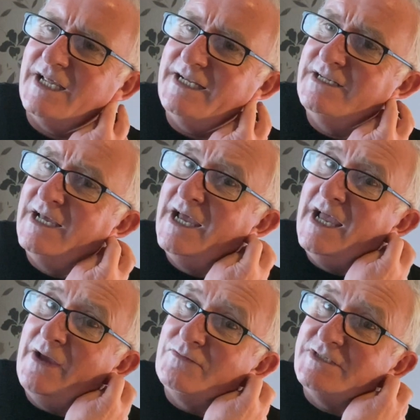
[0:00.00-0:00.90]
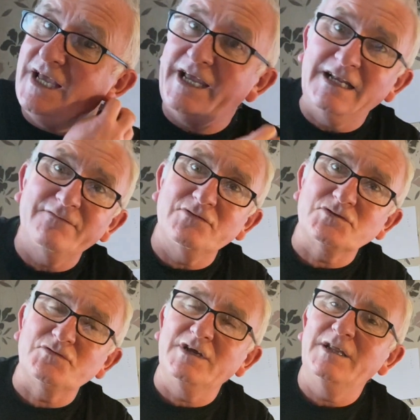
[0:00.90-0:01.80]
then it was the A
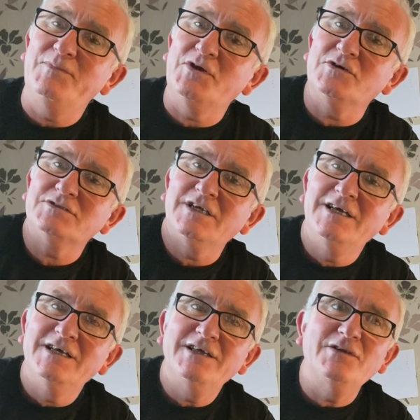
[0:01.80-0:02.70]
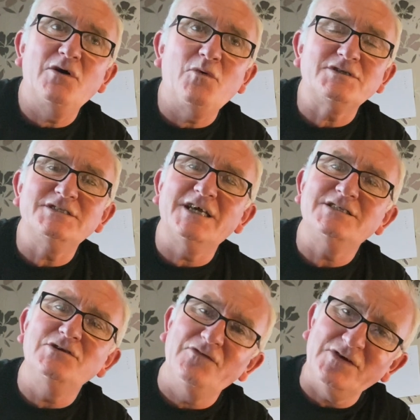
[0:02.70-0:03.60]
levels really because, you know, I wanted to get
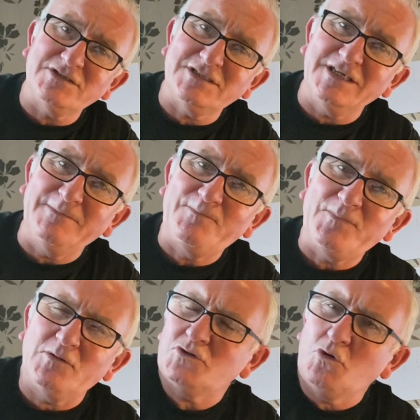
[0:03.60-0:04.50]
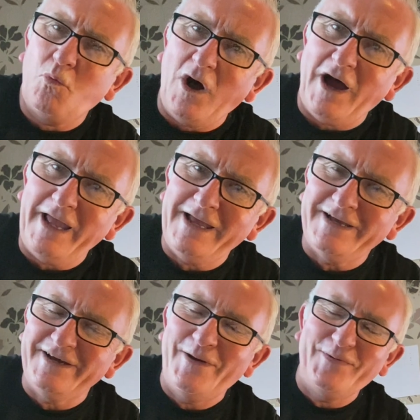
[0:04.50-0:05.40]
to university. I'm not sure why,
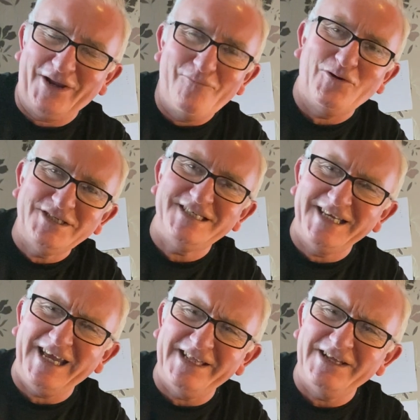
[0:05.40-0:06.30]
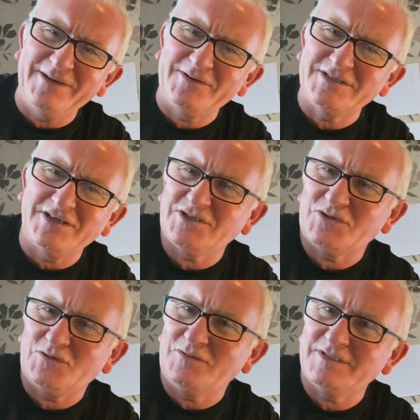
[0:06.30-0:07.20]
but I wanted to get there because I just
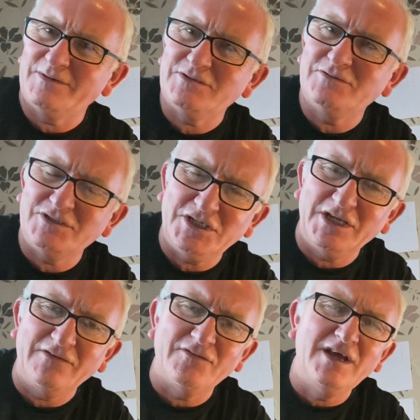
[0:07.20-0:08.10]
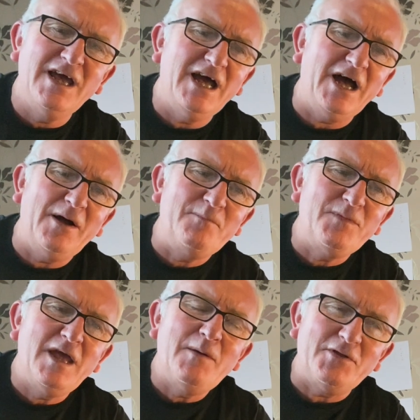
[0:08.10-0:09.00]
thought it was something to achieve. Um,
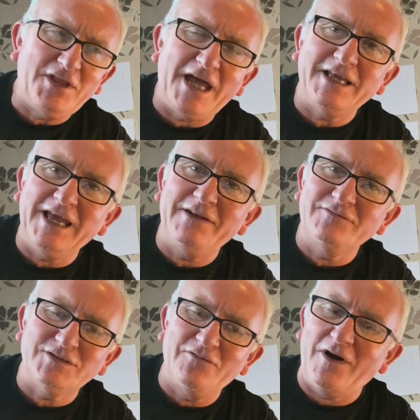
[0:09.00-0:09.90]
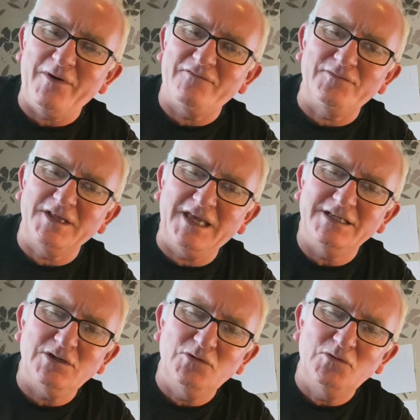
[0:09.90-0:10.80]
but that again, so I went from the
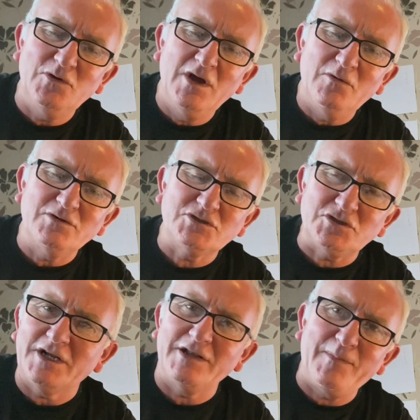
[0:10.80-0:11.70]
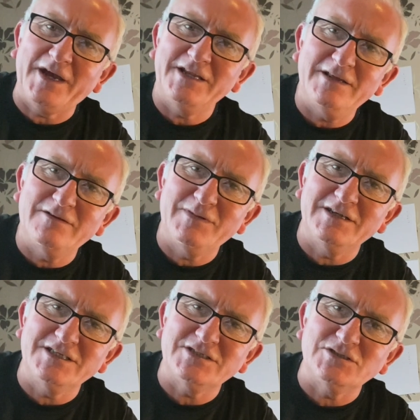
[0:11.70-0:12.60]
kid who was struggling at the back of the, the middle
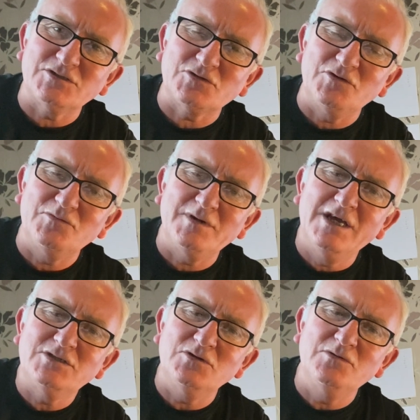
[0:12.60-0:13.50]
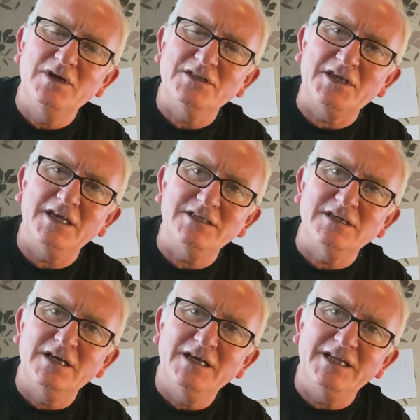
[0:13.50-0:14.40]
distance group to the kid
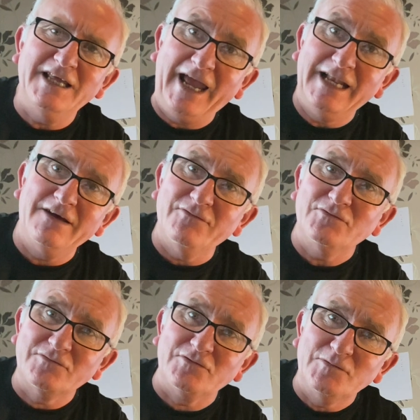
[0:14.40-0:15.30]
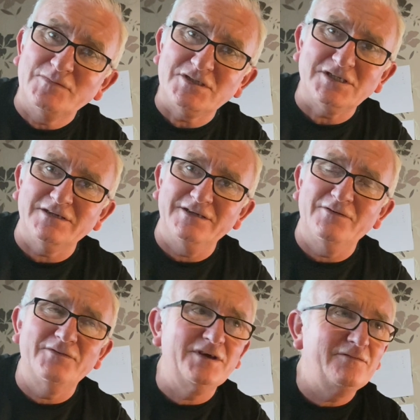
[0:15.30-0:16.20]
in the A level group, you know,
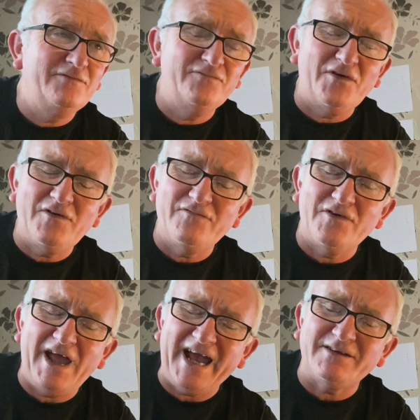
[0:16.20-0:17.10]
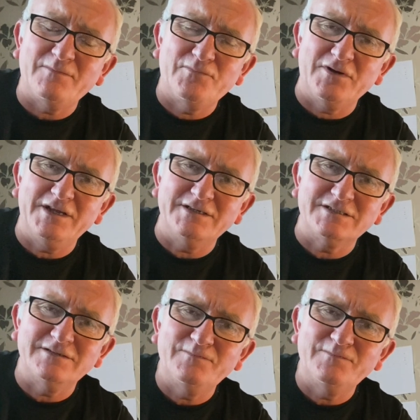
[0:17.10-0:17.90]
with a very, very brilliant